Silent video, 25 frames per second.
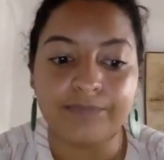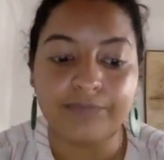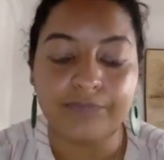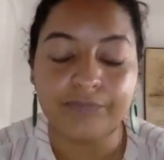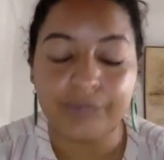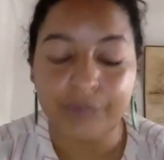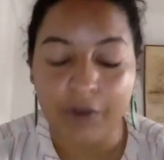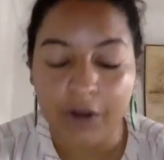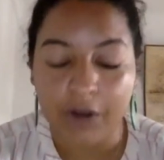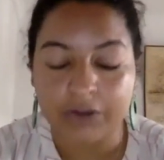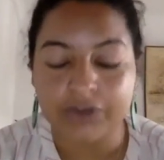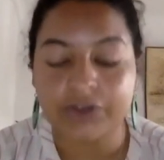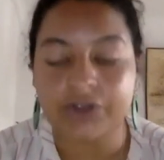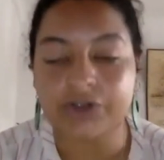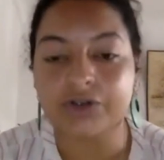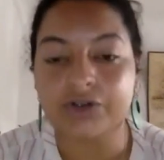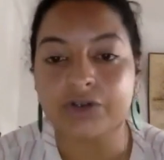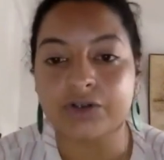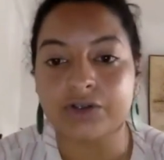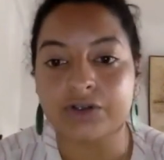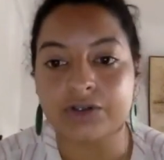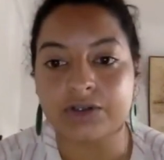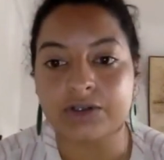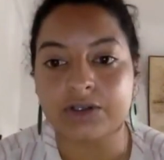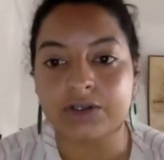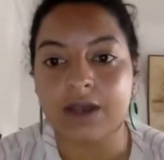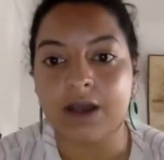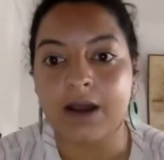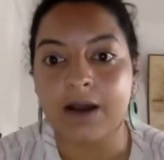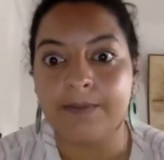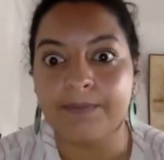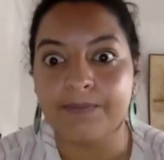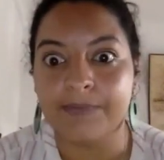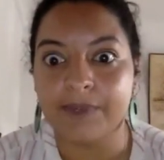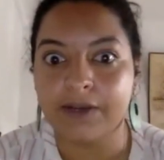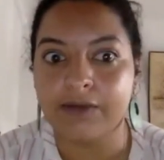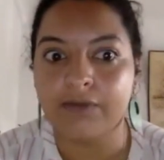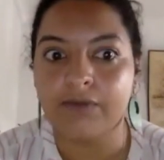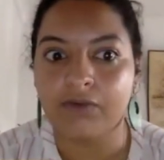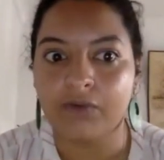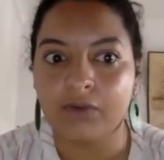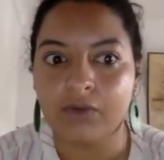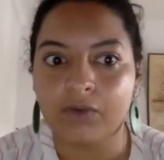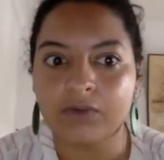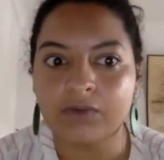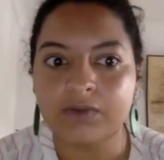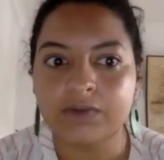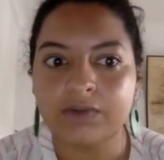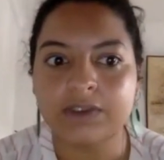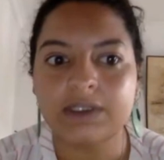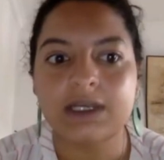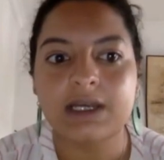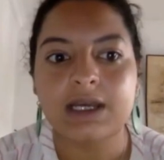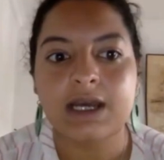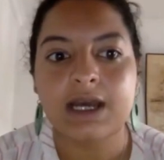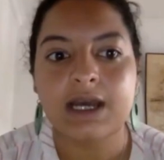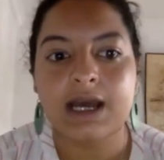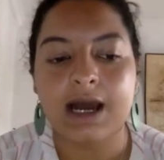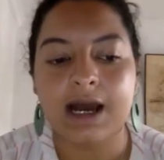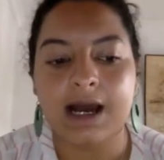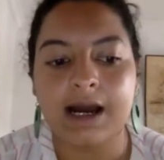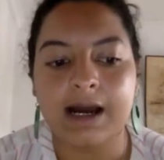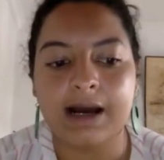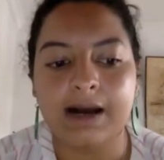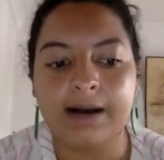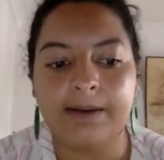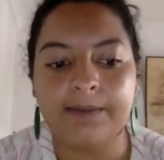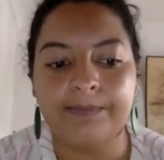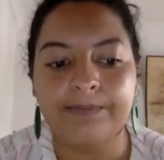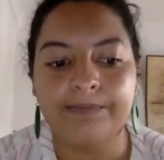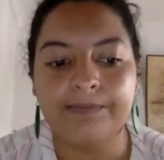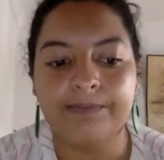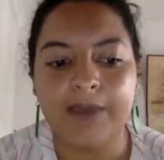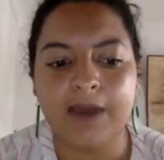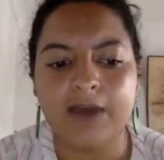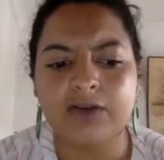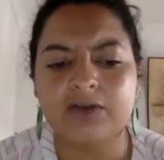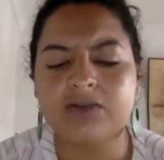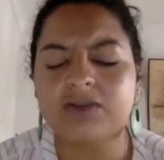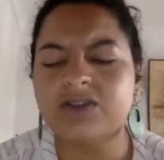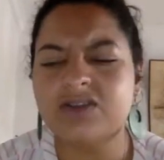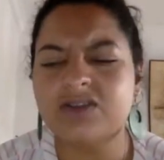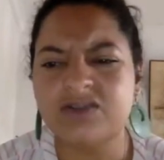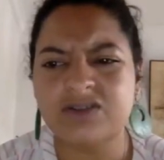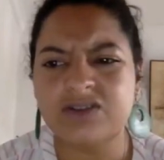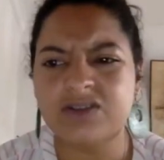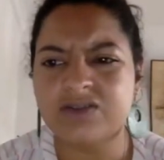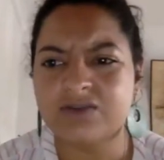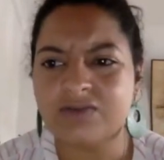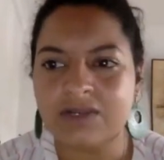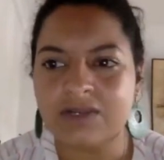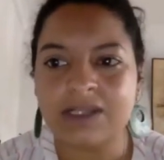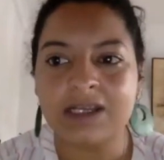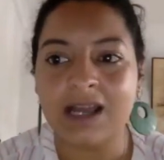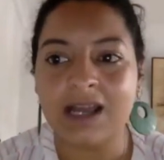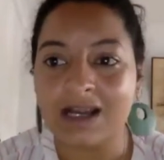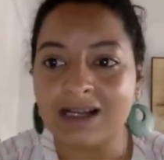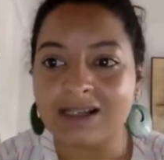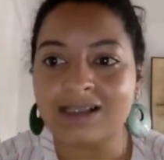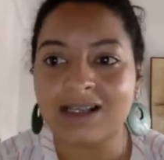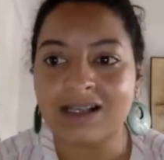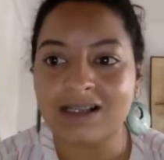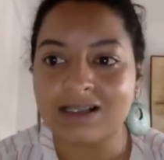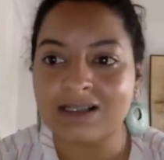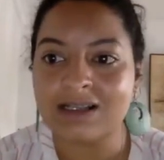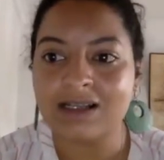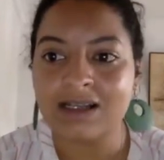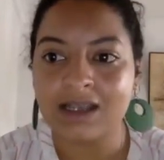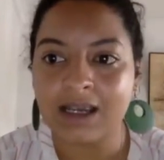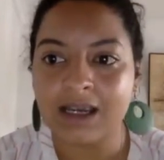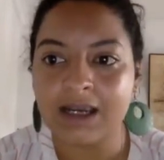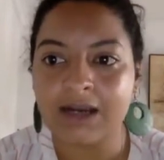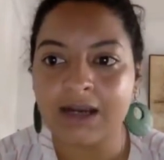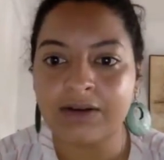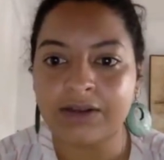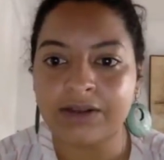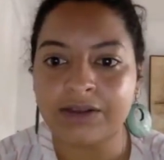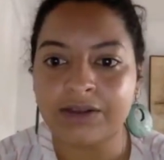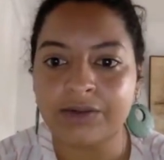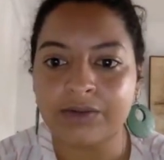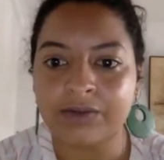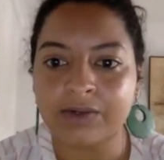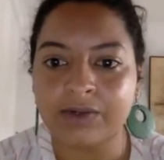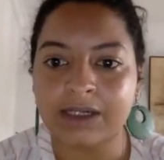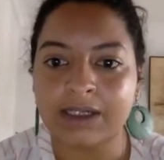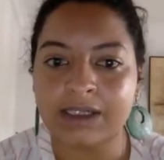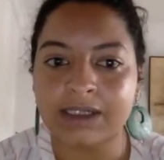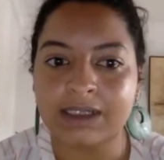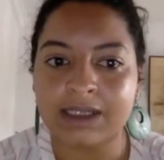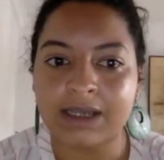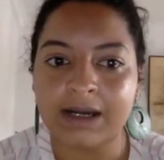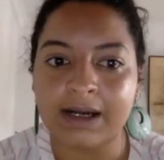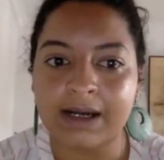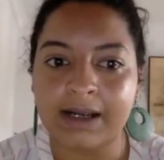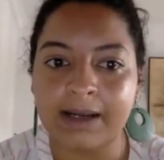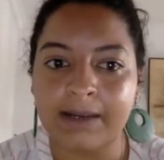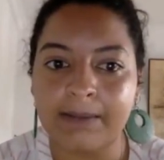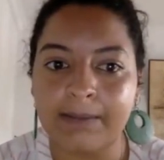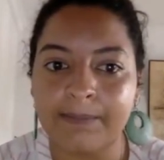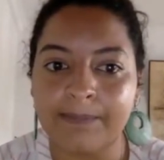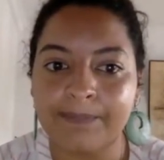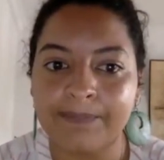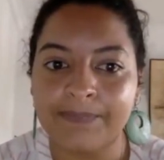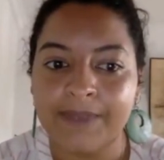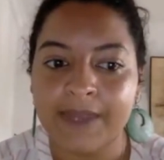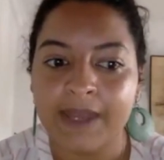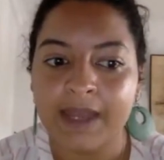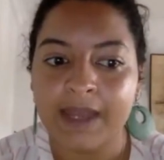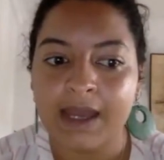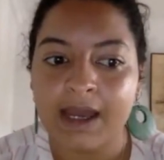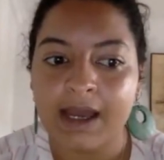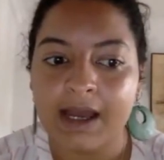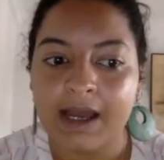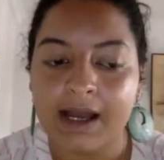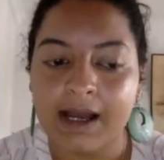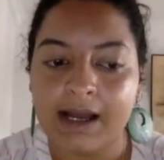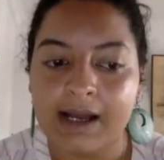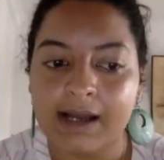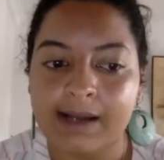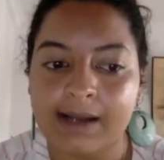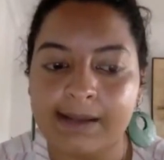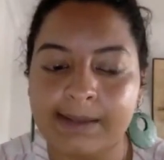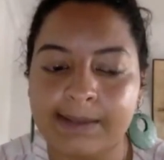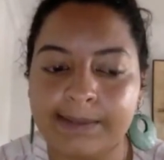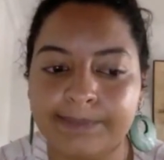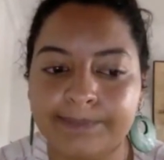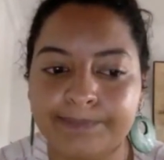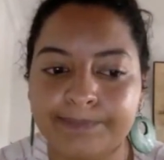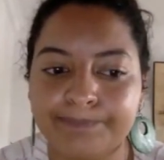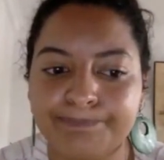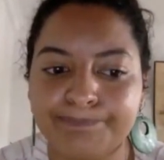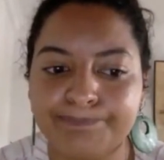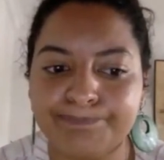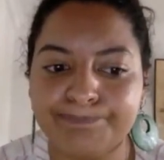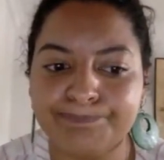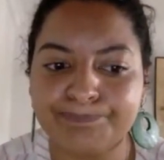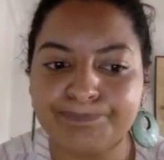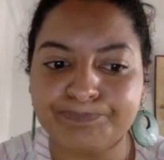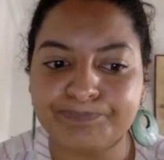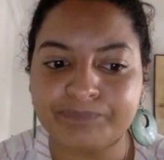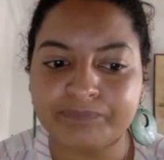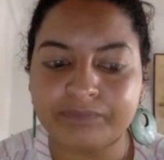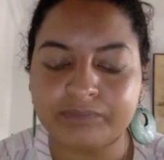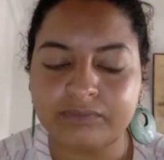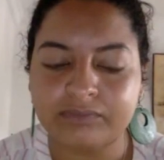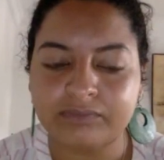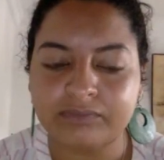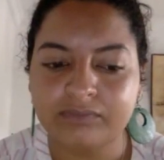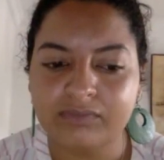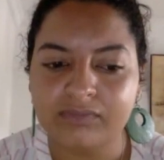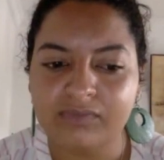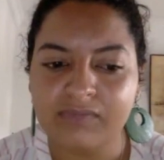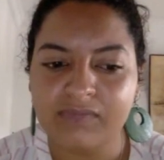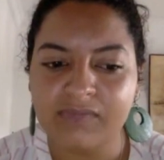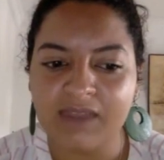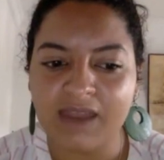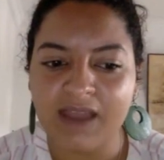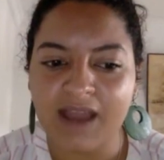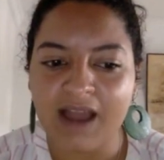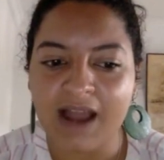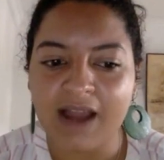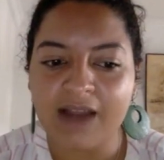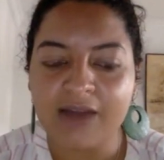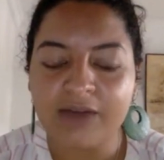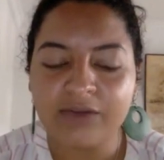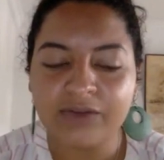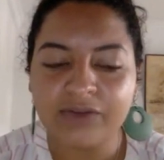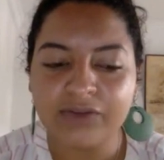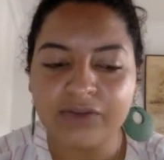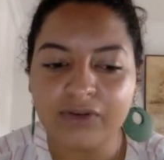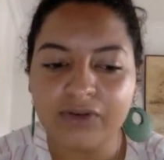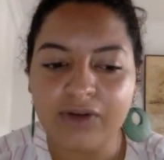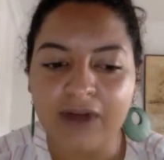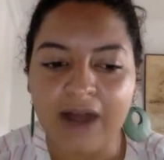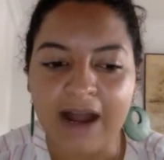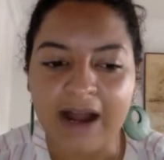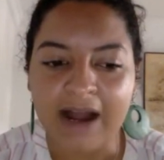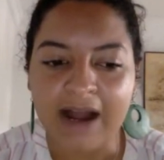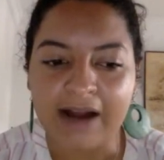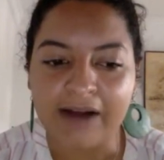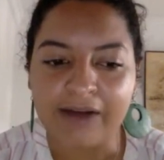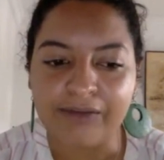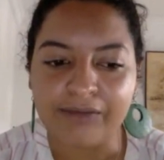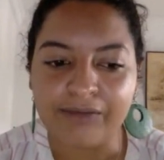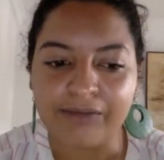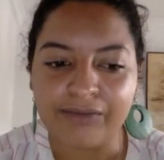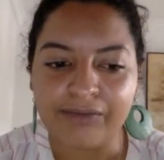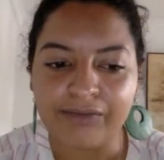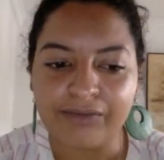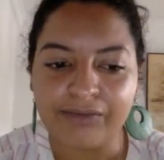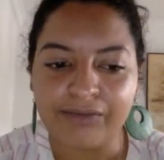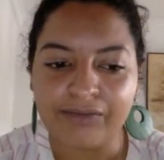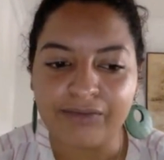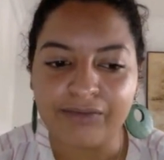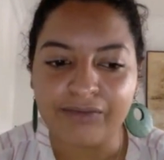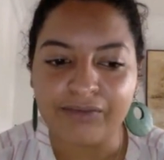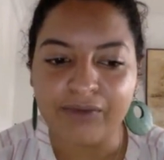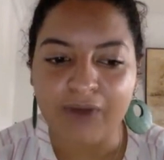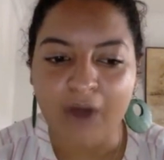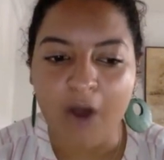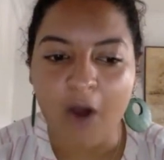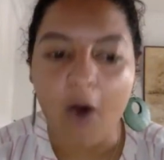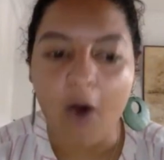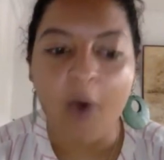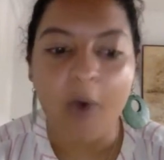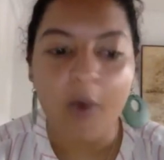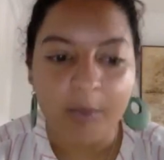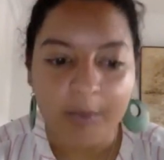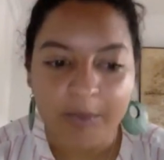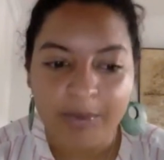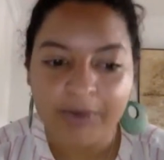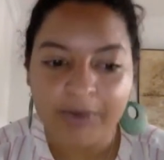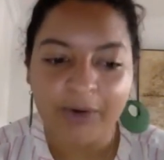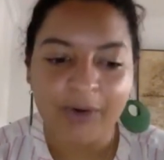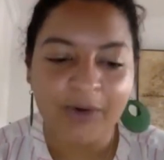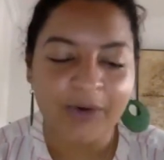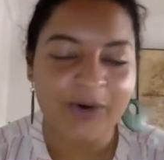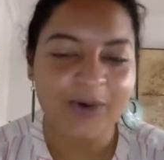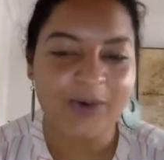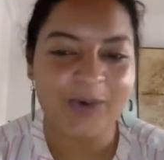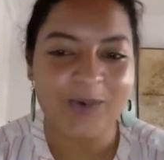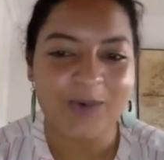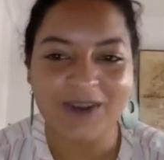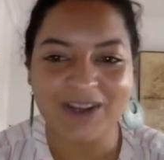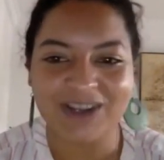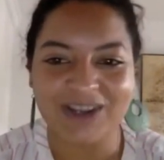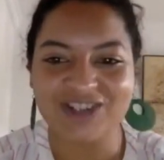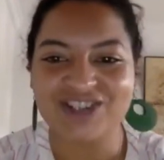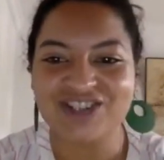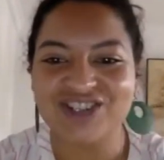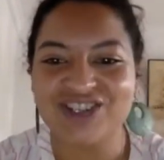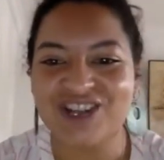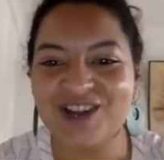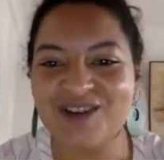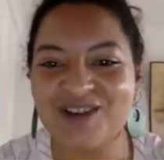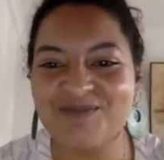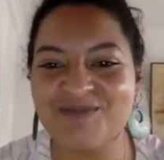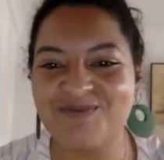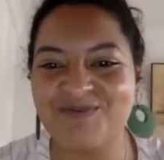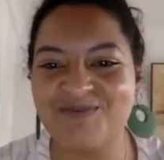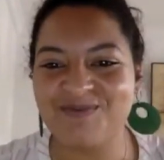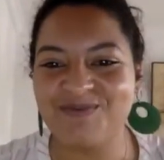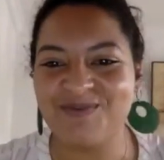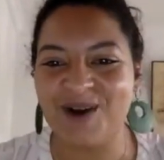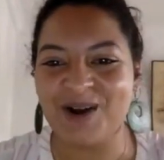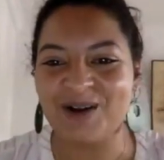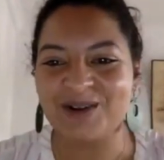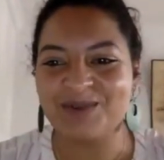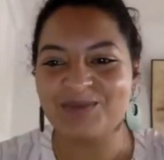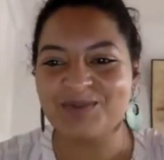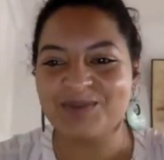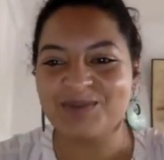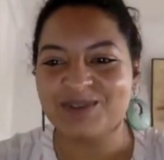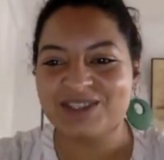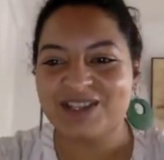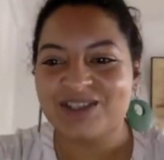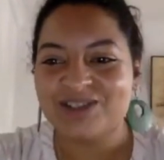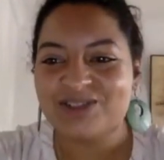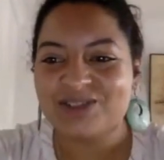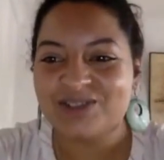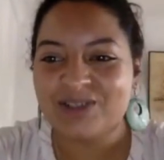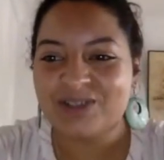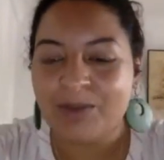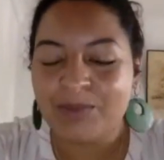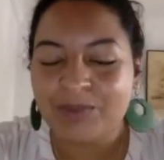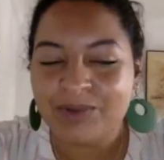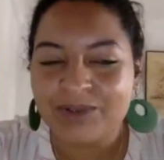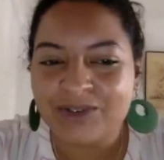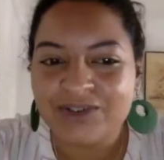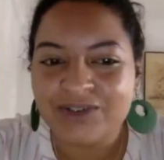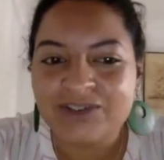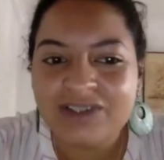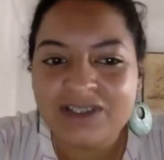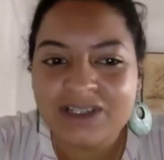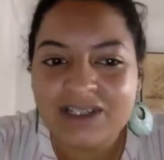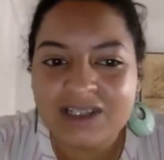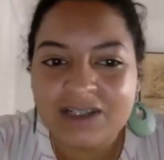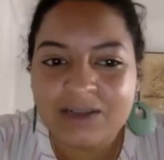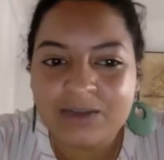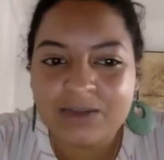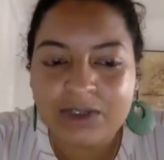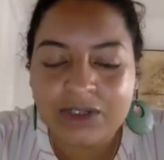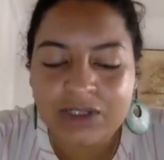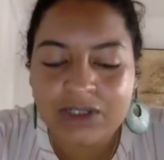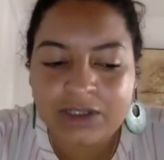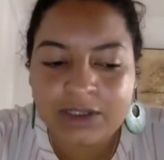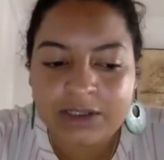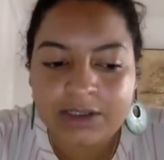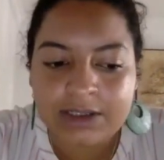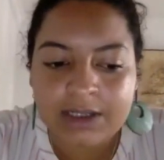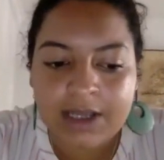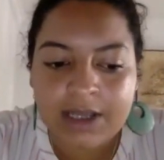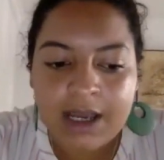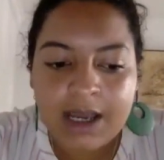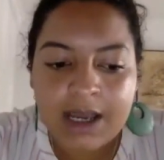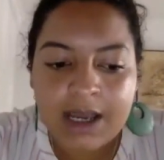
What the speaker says: doctors involved, and also just really accessing care at the right time. I also have a hope or a wish about a potential opportunity, which is,